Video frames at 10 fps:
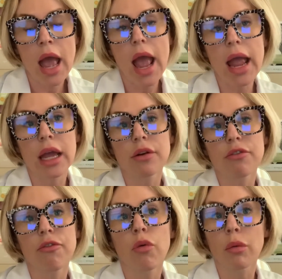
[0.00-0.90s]
and
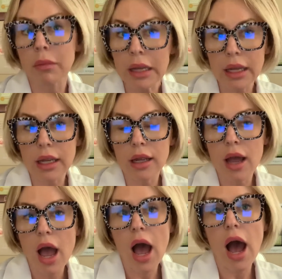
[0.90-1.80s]
for me,
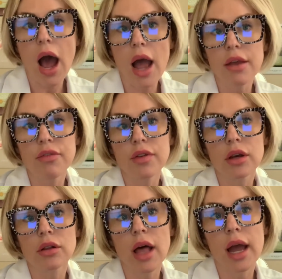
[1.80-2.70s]
I
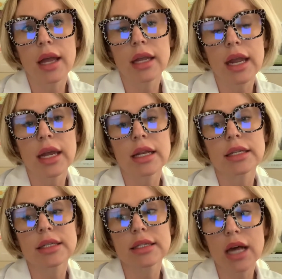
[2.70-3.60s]
feel like it
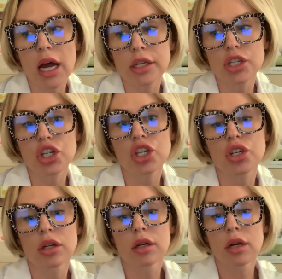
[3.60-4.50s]
is
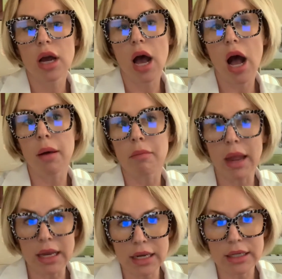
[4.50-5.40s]
such a
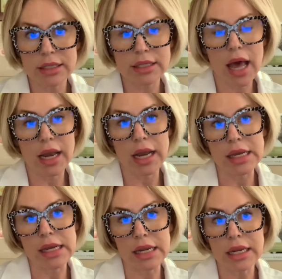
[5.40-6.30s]
maintenance that I
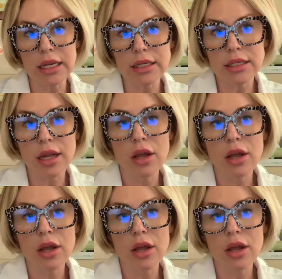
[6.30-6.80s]
need.